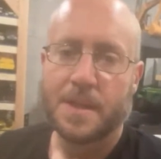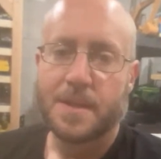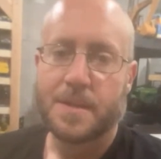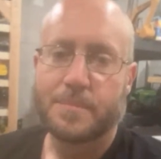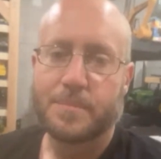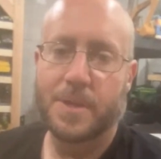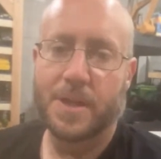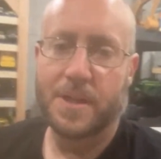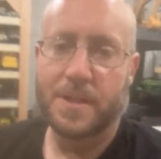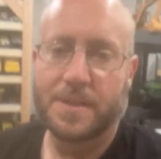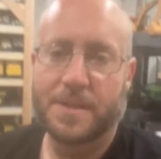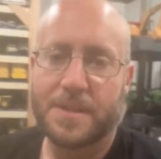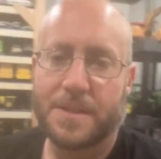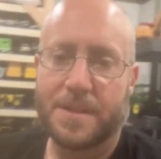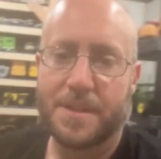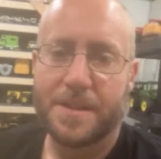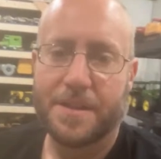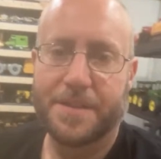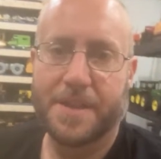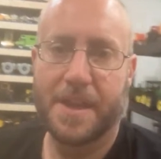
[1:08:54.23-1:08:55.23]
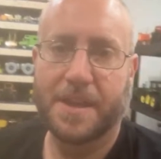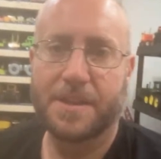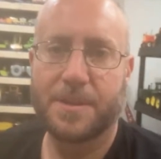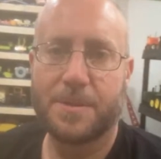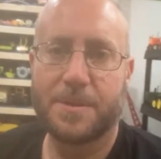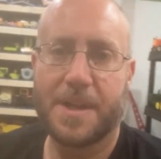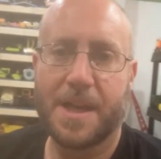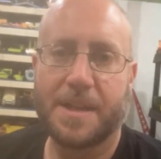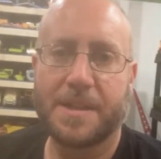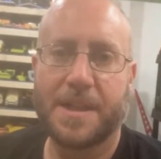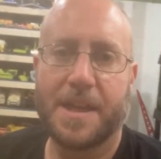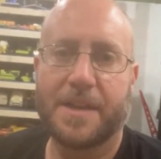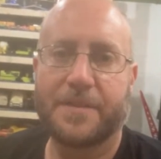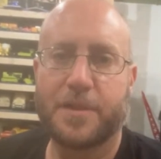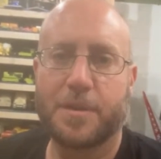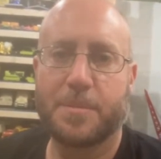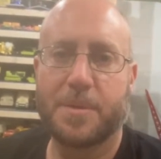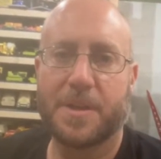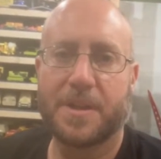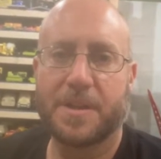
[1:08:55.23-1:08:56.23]
but thank you again to
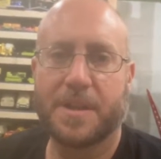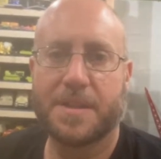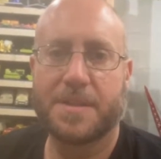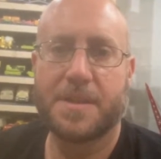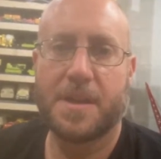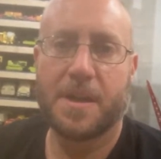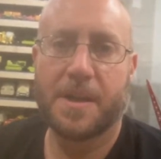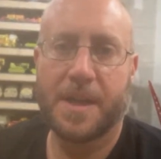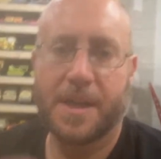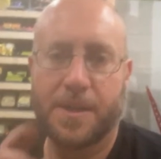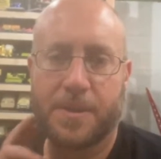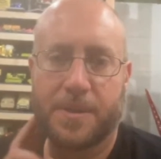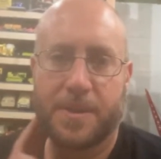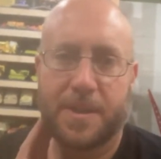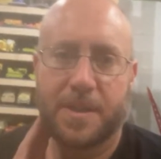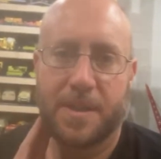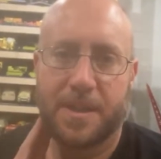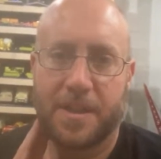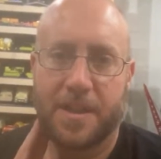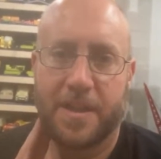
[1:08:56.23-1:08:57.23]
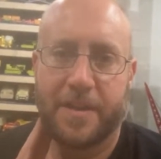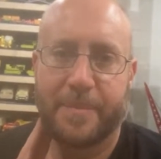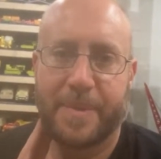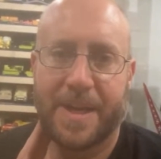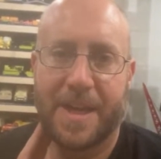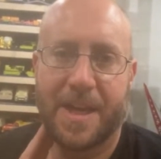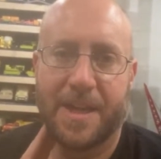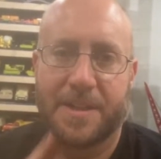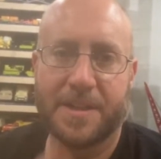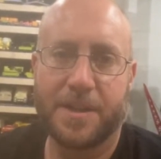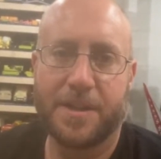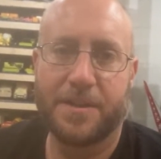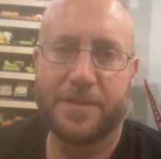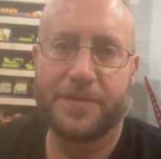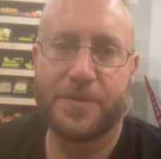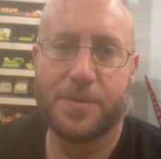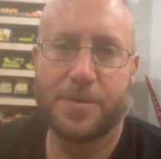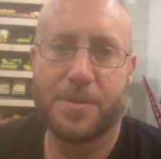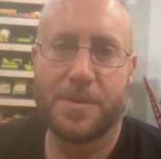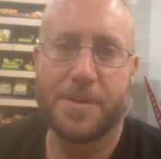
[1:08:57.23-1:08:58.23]
everybody that's hung out. I've been on here
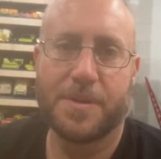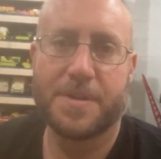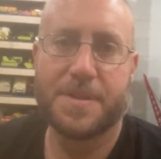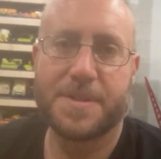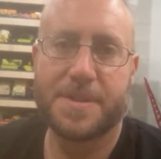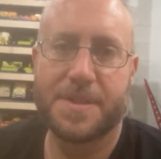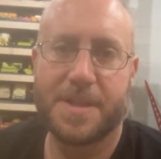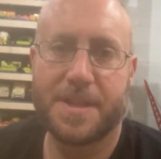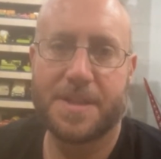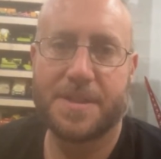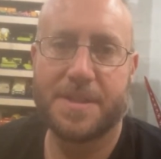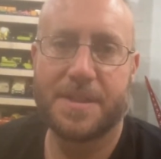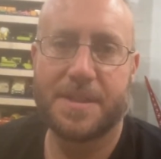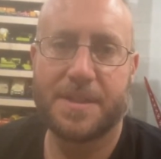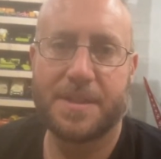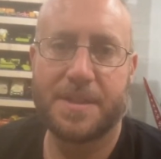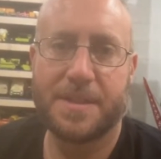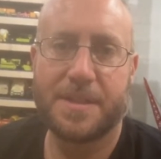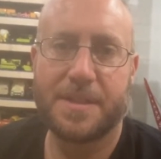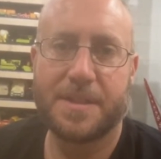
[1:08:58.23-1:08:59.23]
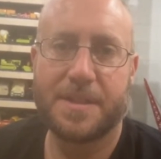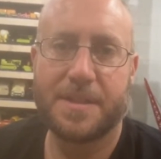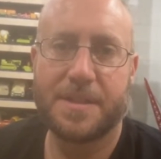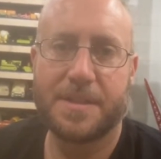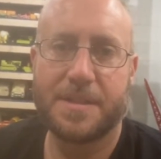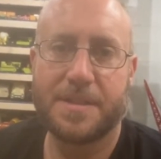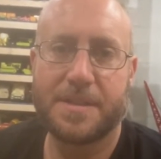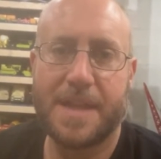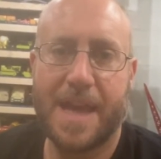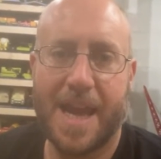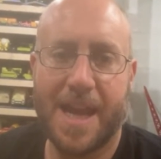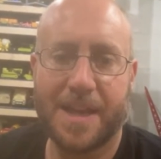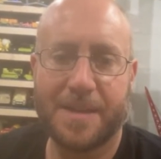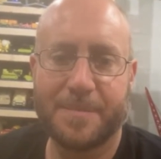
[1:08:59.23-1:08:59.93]
for 69